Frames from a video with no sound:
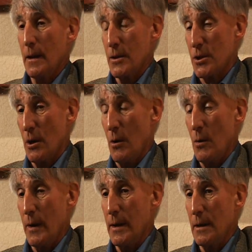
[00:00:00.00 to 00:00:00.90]

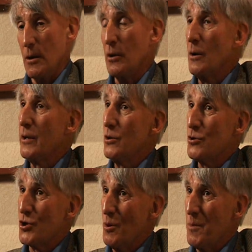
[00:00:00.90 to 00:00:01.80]
So you can only do
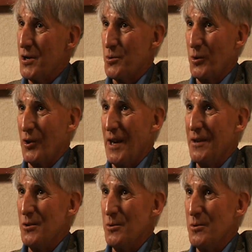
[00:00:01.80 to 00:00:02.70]
so much with
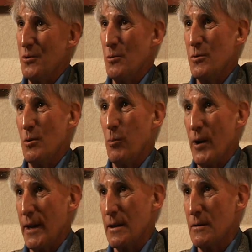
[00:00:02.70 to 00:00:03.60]
that. You
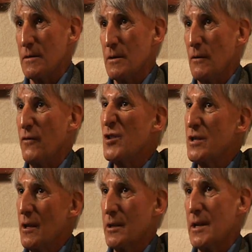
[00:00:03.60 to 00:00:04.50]
bring in, you
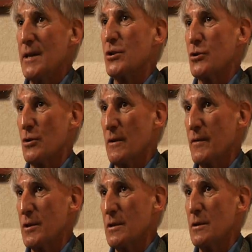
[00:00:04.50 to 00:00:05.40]
facilitate
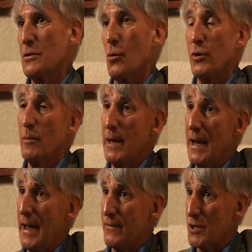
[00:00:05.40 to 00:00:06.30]
services, or you may
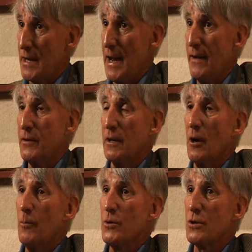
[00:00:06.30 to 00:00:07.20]
have staff to
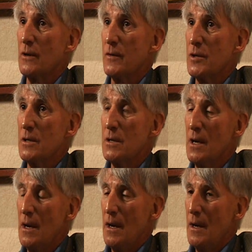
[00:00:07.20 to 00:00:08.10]
help with services.
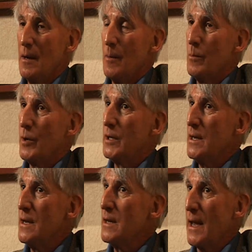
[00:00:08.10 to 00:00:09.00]
But the
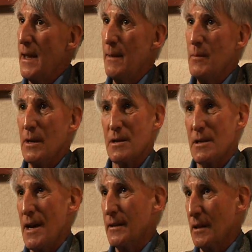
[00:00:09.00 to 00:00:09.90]
end game is
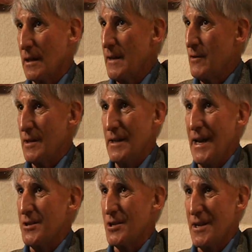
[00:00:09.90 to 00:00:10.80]
not to leave it in
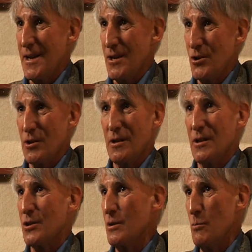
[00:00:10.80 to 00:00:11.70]
that stage.
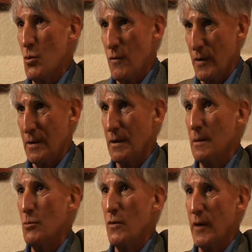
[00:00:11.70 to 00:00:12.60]
It's to move
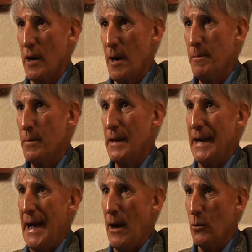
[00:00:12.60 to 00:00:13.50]
it up and
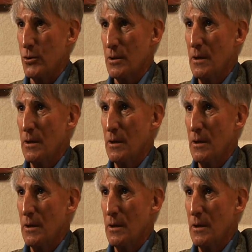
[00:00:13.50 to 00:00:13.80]
out.